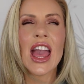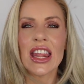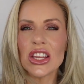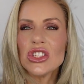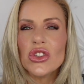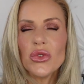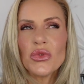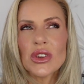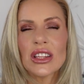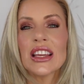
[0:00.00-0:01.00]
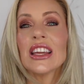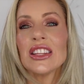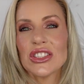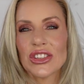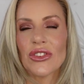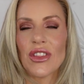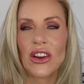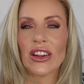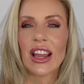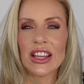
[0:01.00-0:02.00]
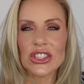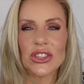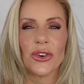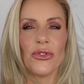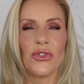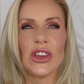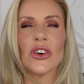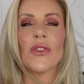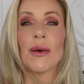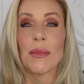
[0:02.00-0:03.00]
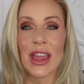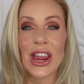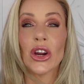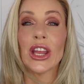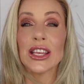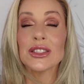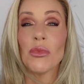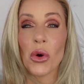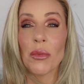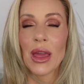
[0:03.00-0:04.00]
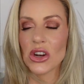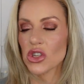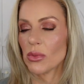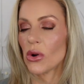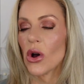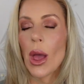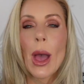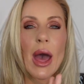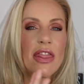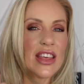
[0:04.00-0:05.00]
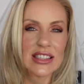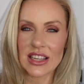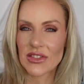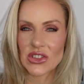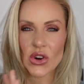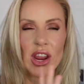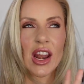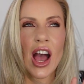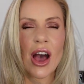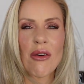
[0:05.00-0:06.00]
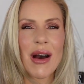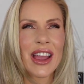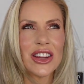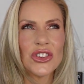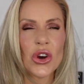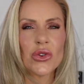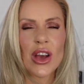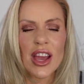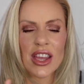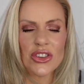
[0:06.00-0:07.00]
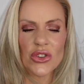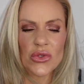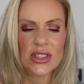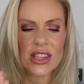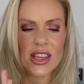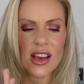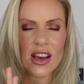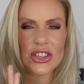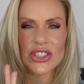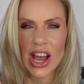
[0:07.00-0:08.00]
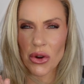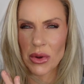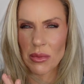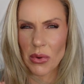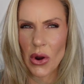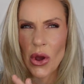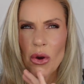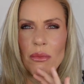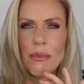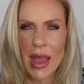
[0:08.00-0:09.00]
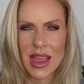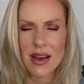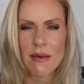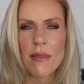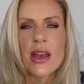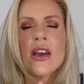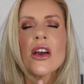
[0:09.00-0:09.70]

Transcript: and I do feel like it's still there. Like I still feel that my hair is more manageable. This stuff is great. Um, I had yo I had used the uh, Pro BAM,